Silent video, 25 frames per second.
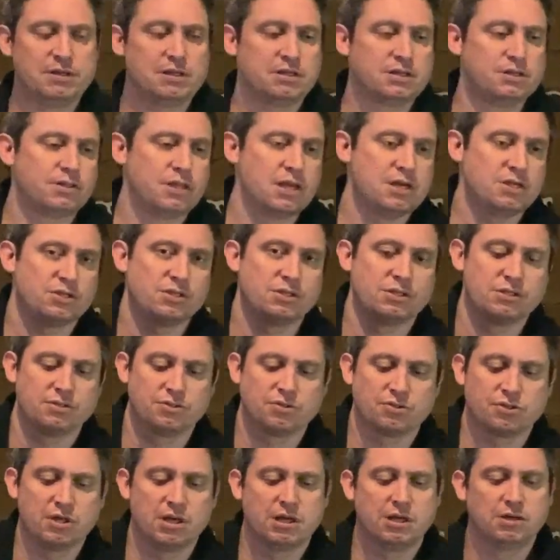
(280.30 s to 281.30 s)
condition.
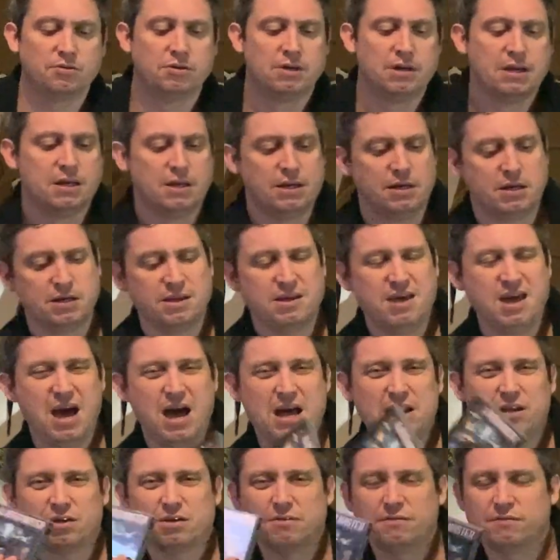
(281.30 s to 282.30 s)
So
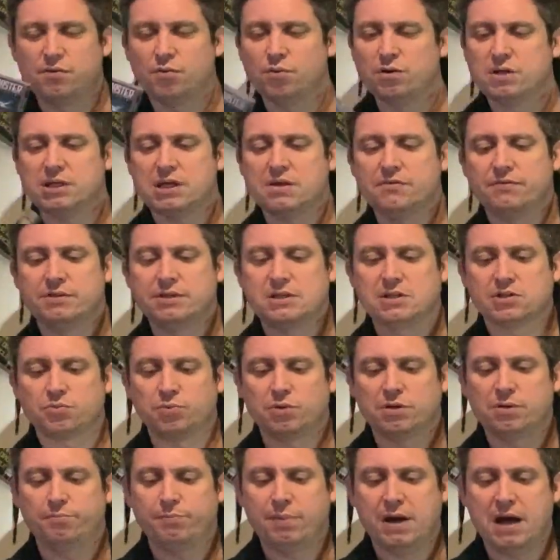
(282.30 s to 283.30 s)
yeah, looking forward to giving this
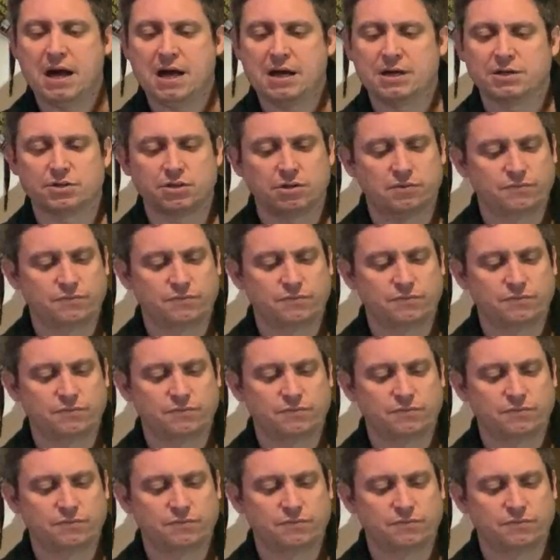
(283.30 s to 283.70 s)
one a bash.